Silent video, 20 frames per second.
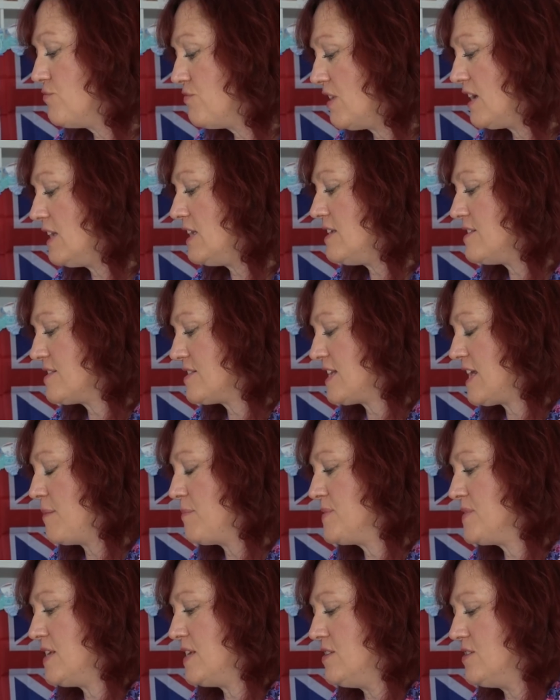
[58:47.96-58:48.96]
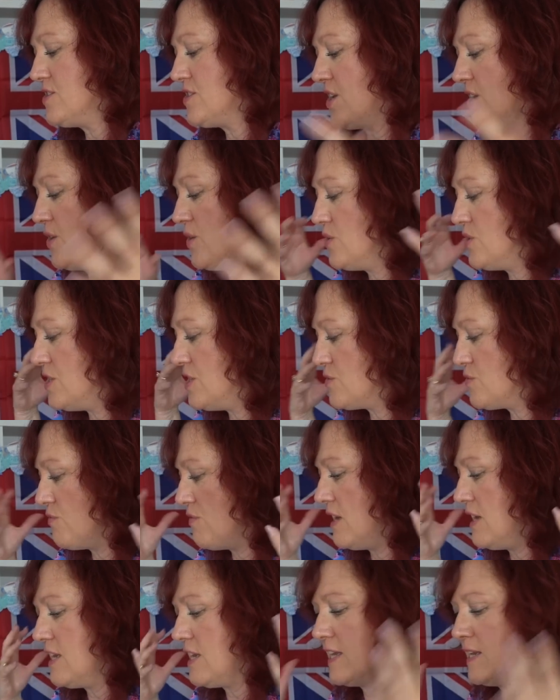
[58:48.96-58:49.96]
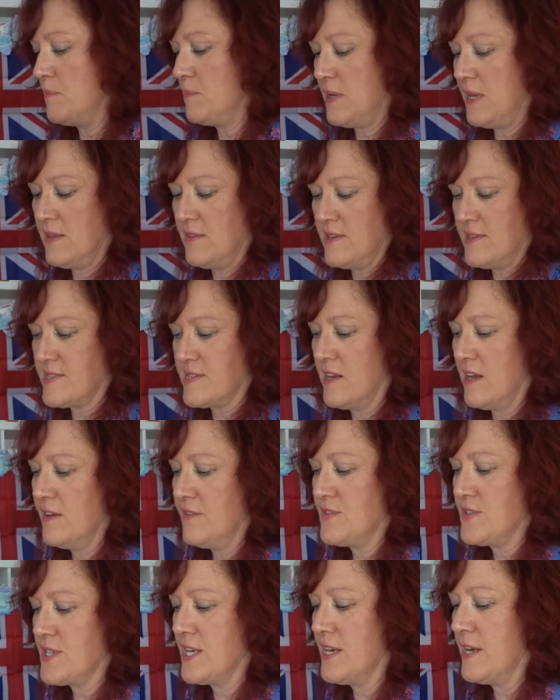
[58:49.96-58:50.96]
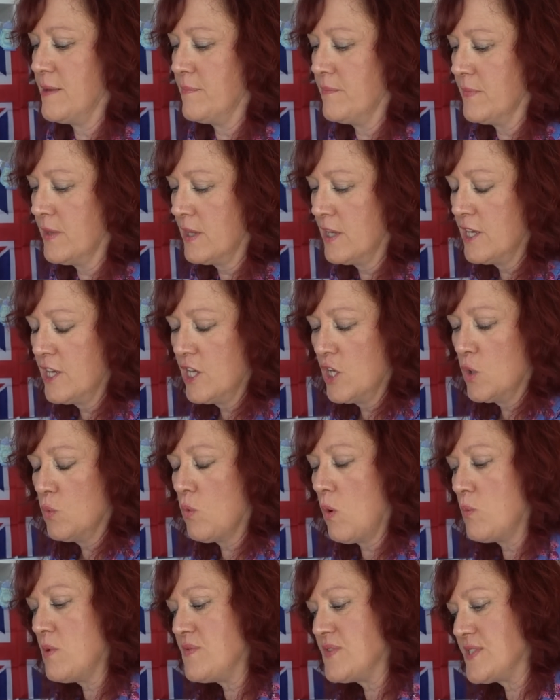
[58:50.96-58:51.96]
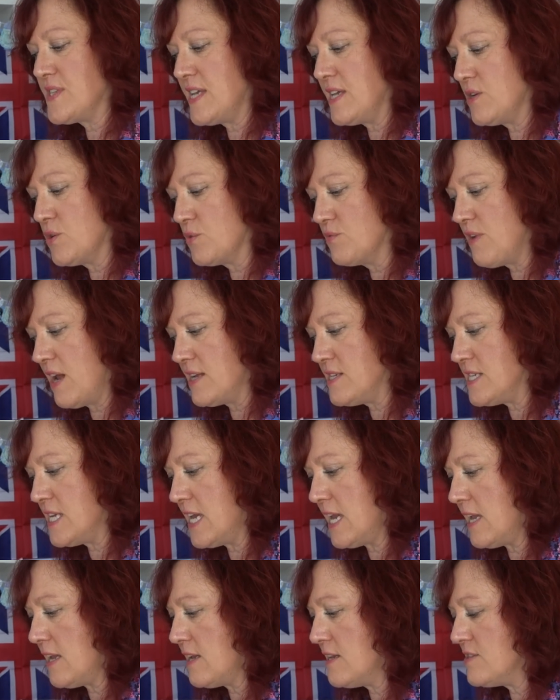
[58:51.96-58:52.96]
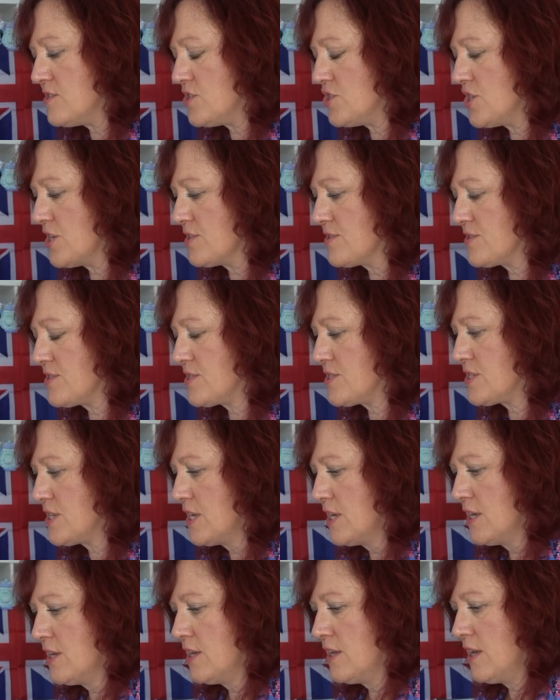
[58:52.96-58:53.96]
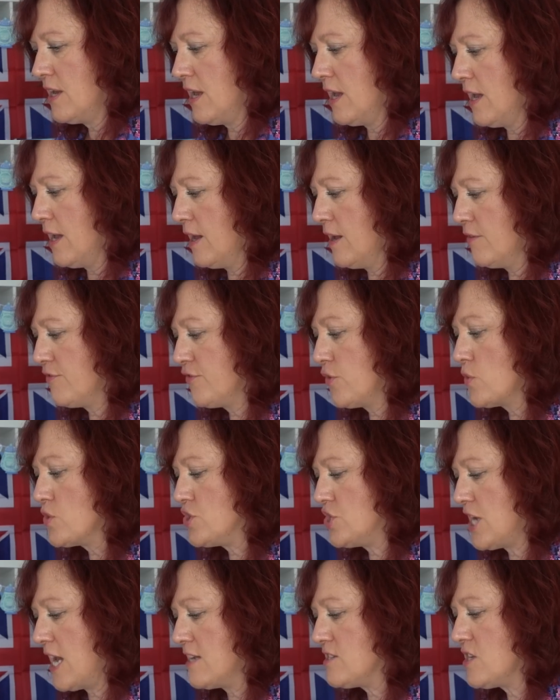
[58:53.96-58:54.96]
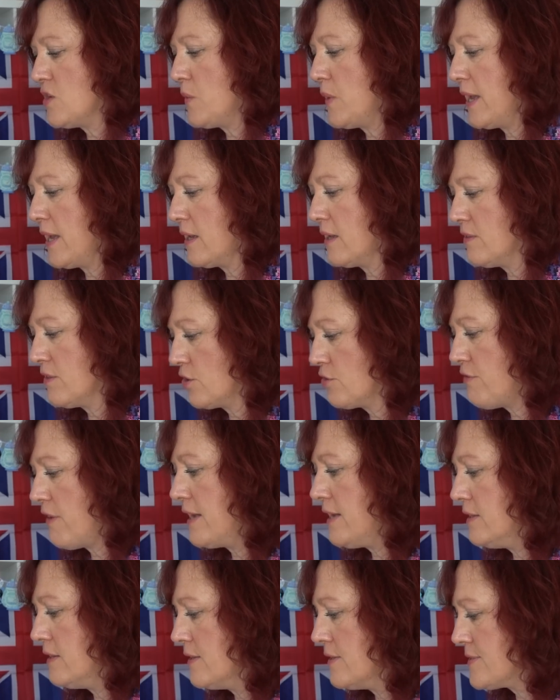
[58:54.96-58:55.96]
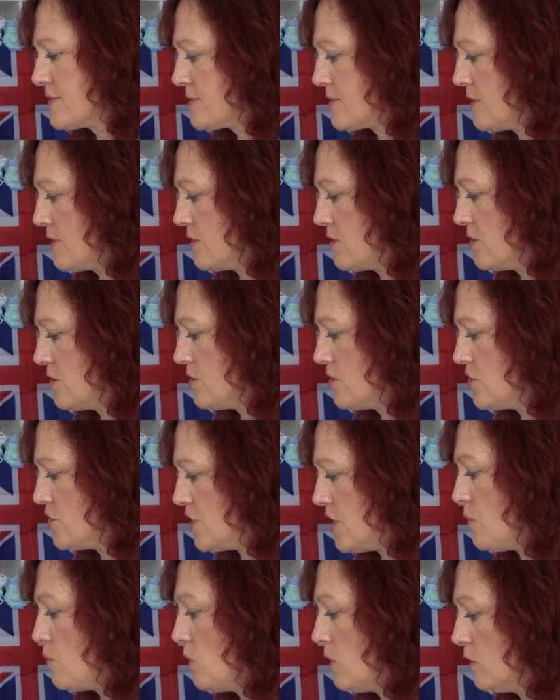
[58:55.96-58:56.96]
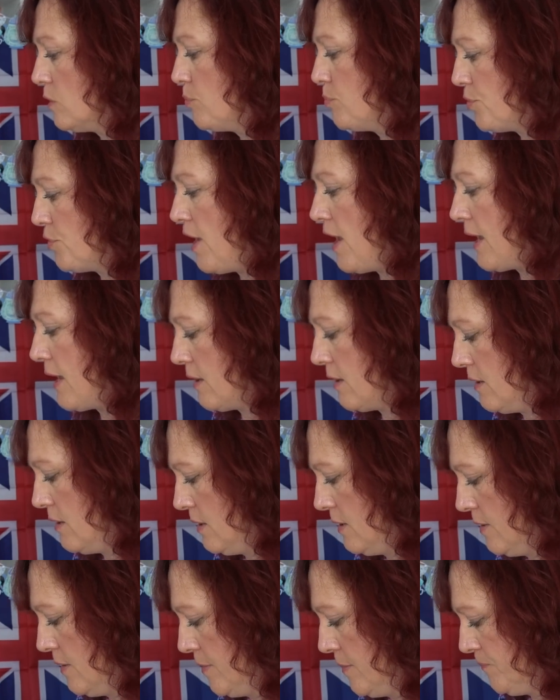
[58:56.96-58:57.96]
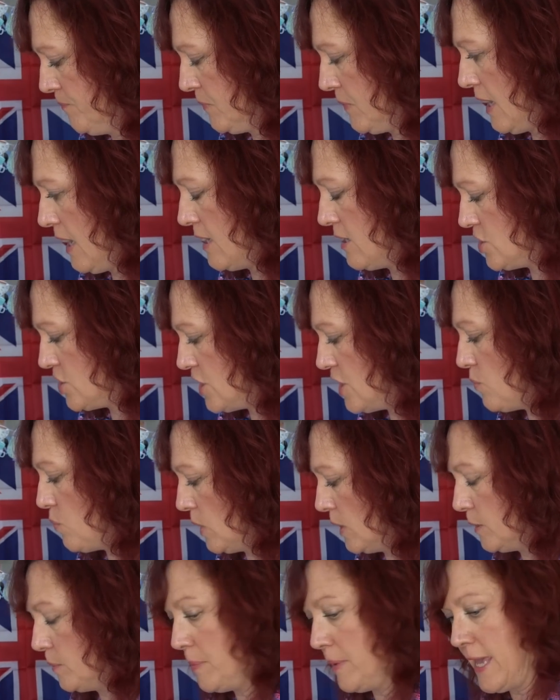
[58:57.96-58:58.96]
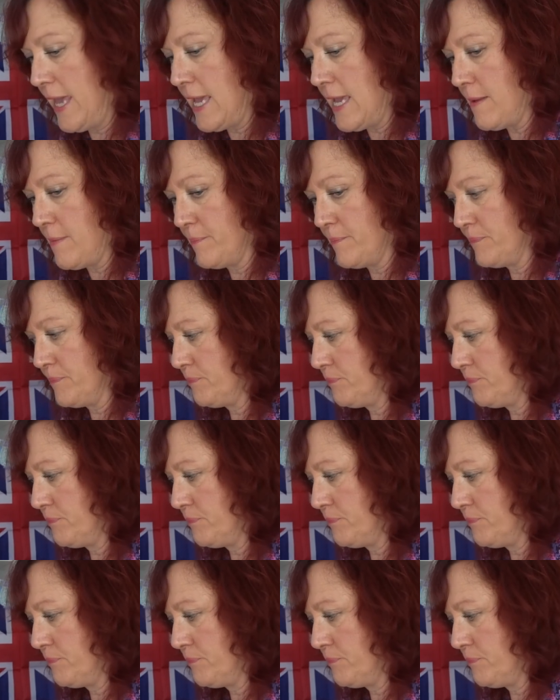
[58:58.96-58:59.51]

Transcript: really steps into who she's really going to be in this lifetime. What we've seen already is just... foreshadowing the greatness that she will bring and she will be.